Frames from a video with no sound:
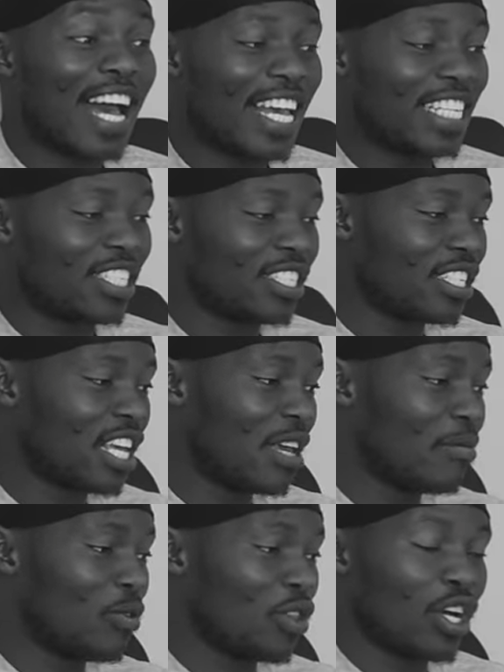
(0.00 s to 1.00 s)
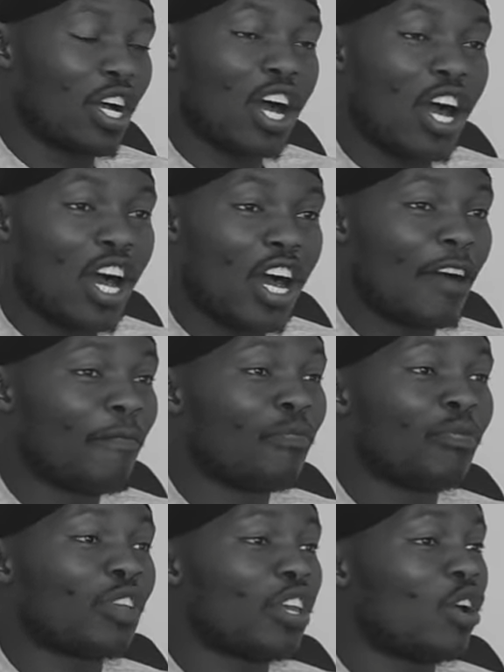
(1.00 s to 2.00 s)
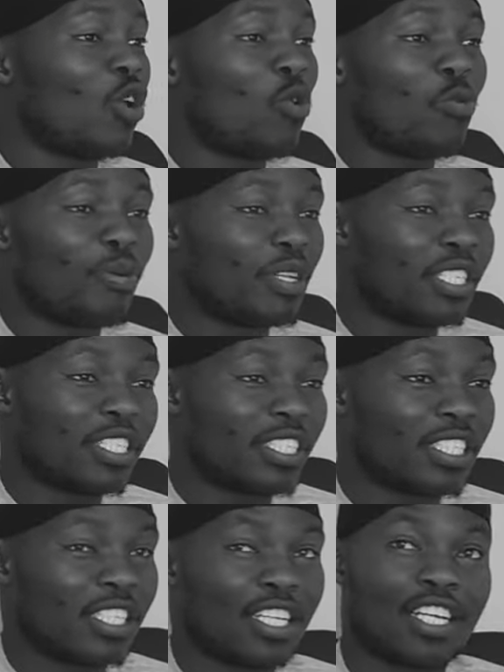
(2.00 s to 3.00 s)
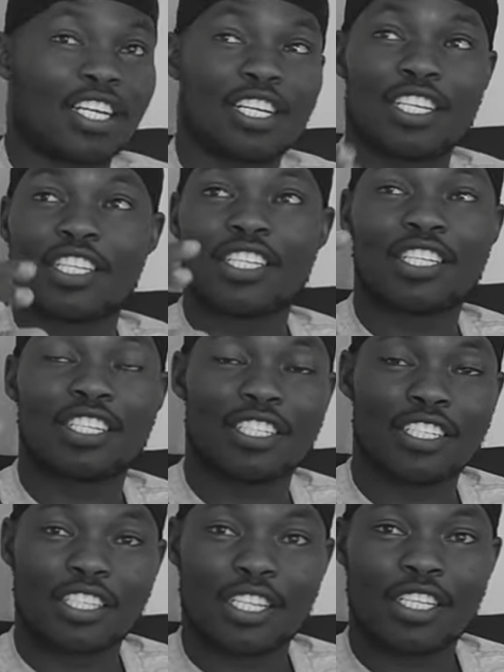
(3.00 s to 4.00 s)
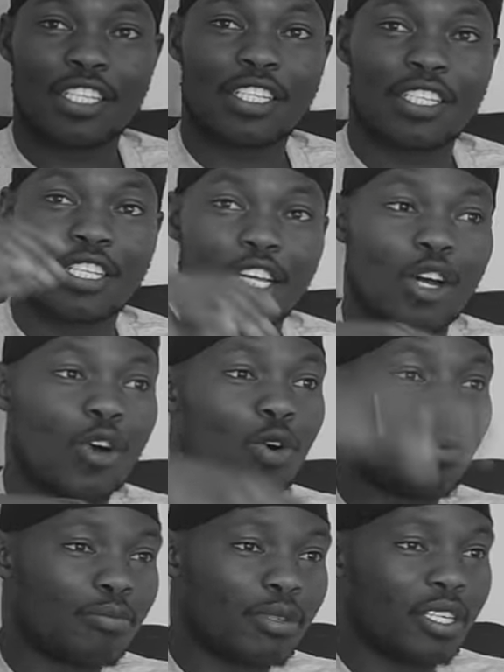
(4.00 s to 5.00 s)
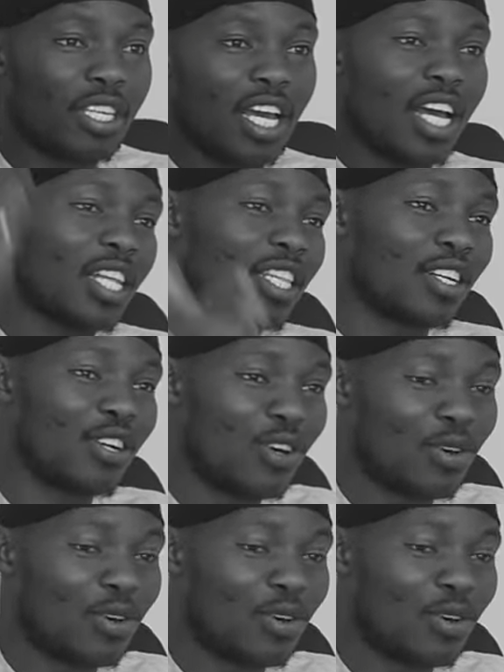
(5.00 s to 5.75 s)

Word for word: guy just came with a car. He opened the the, the, boot. the combi, yeah, the yeah.